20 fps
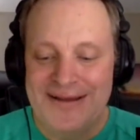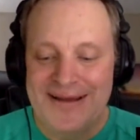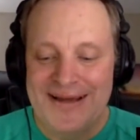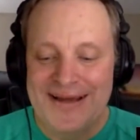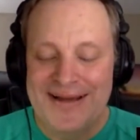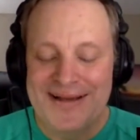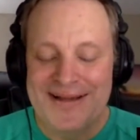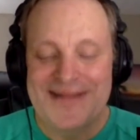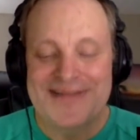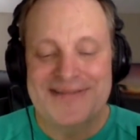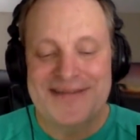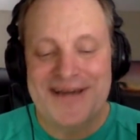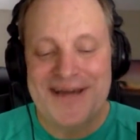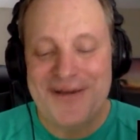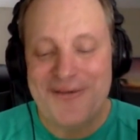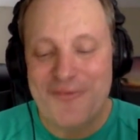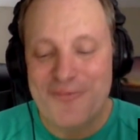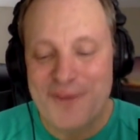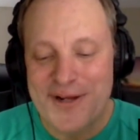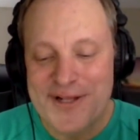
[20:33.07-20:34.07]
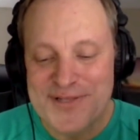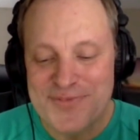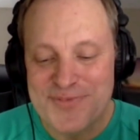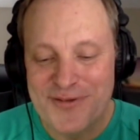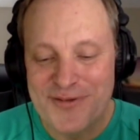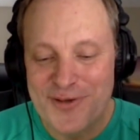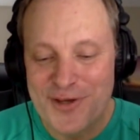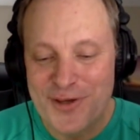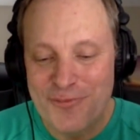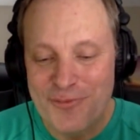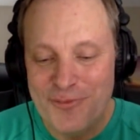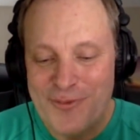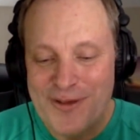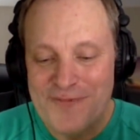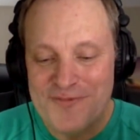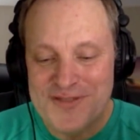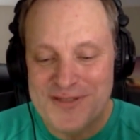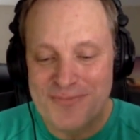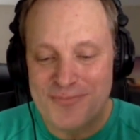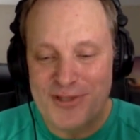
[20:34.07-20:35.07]
it kind of reminds me of, we
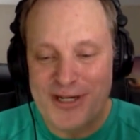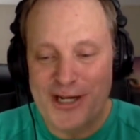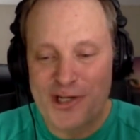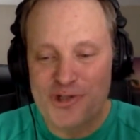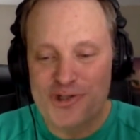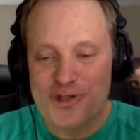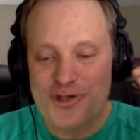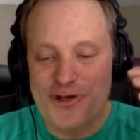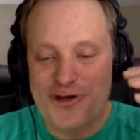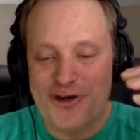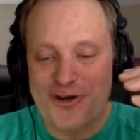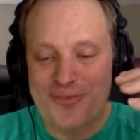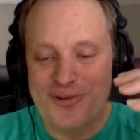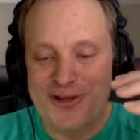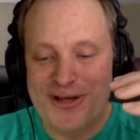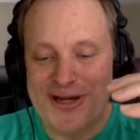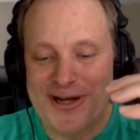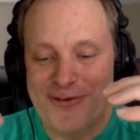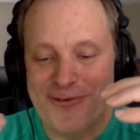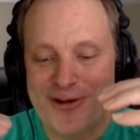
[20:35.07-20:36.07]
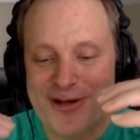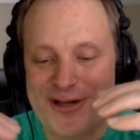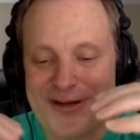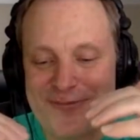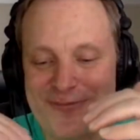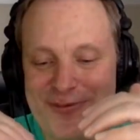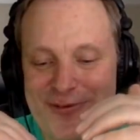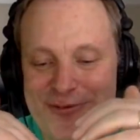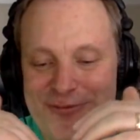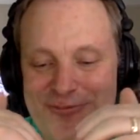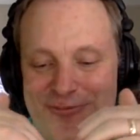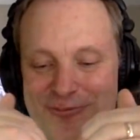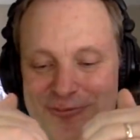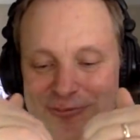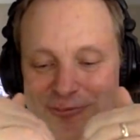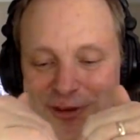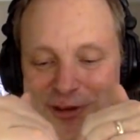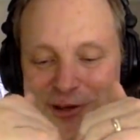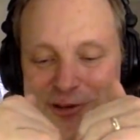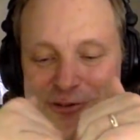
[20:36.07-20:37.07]
have subduction on our planet, right? Where
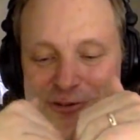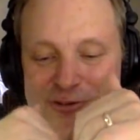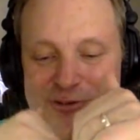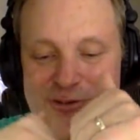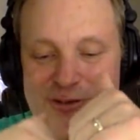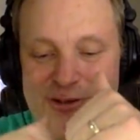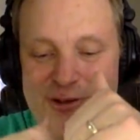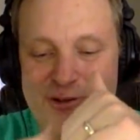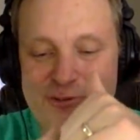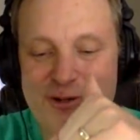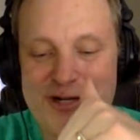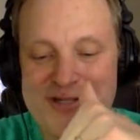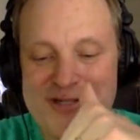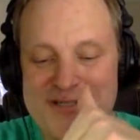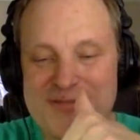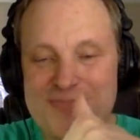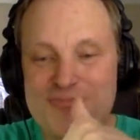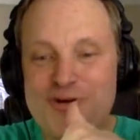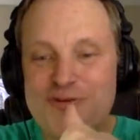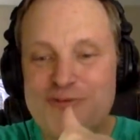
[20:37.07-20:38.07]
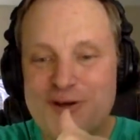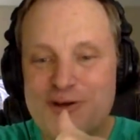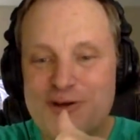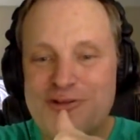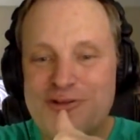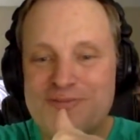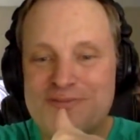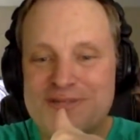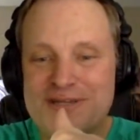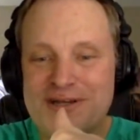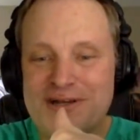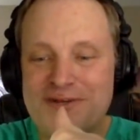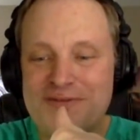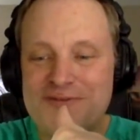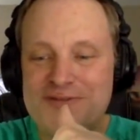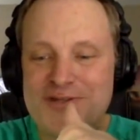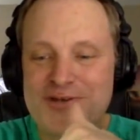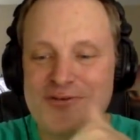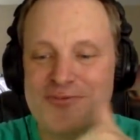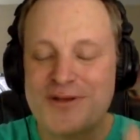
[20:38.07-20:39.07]
we know that the crusts move under
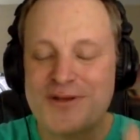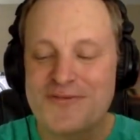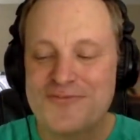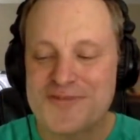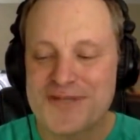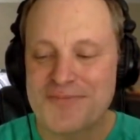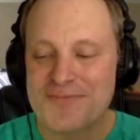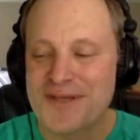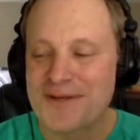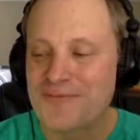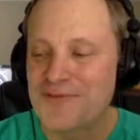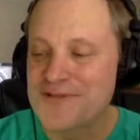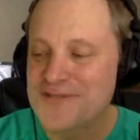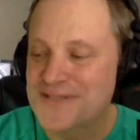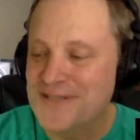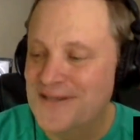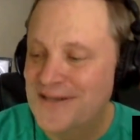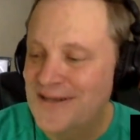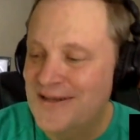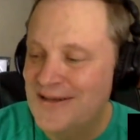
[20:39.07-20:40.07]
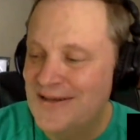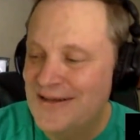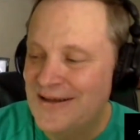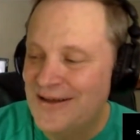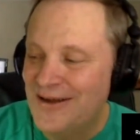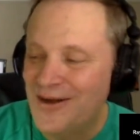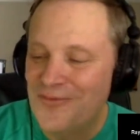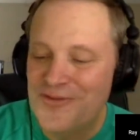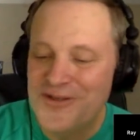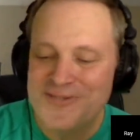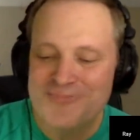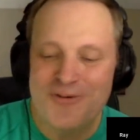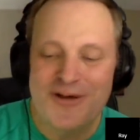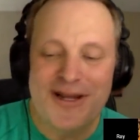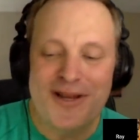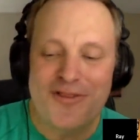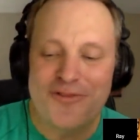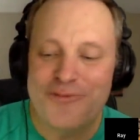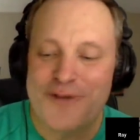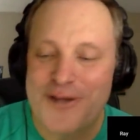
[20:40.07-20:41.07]
themselves. So if something was on this
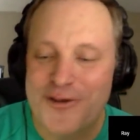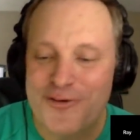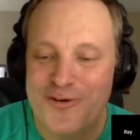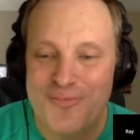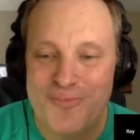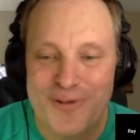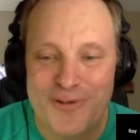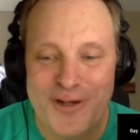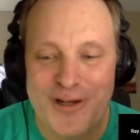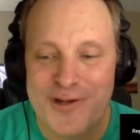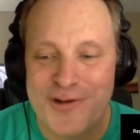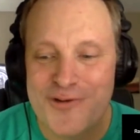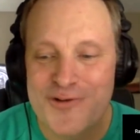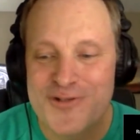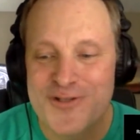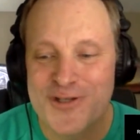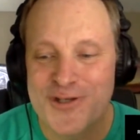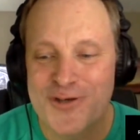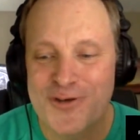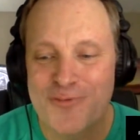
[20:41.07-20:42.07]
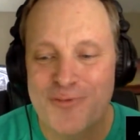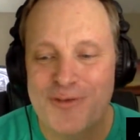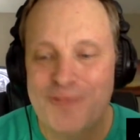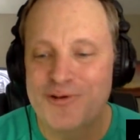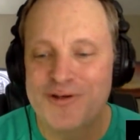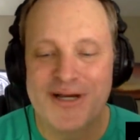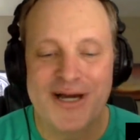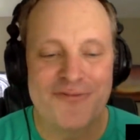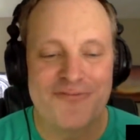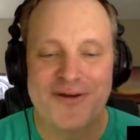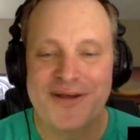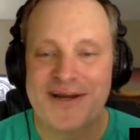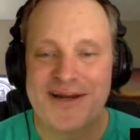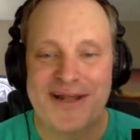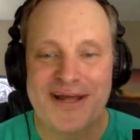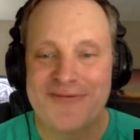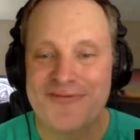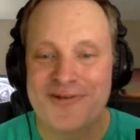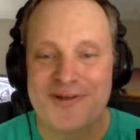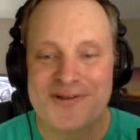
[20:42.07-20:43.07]
planet 300 million years ago, we would not find
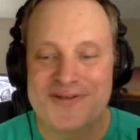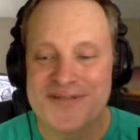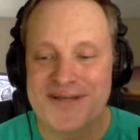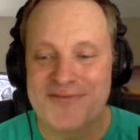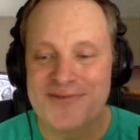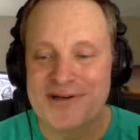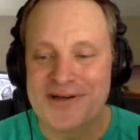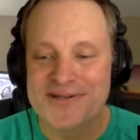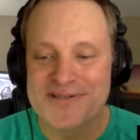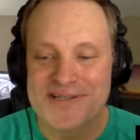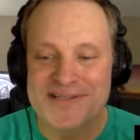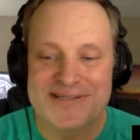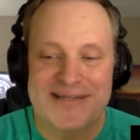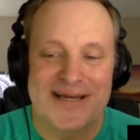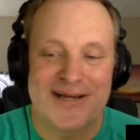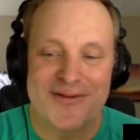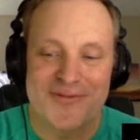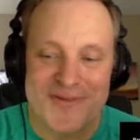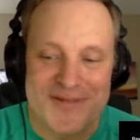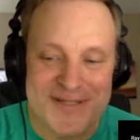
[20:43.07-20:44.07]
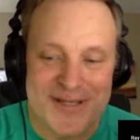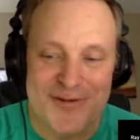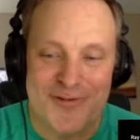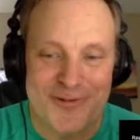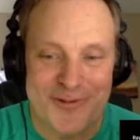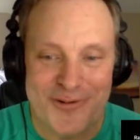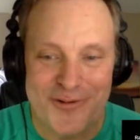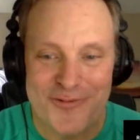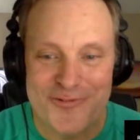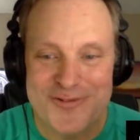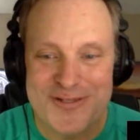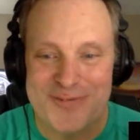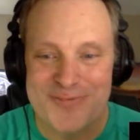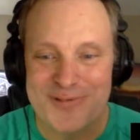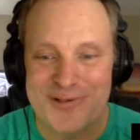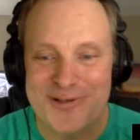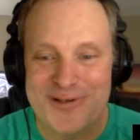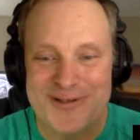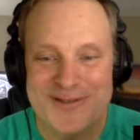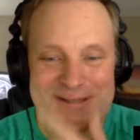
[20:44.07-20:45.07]
any evidence of it because it's down in the center of the earth
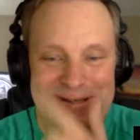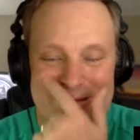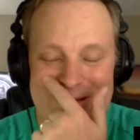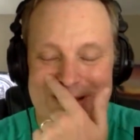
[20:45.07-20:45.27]
someplace.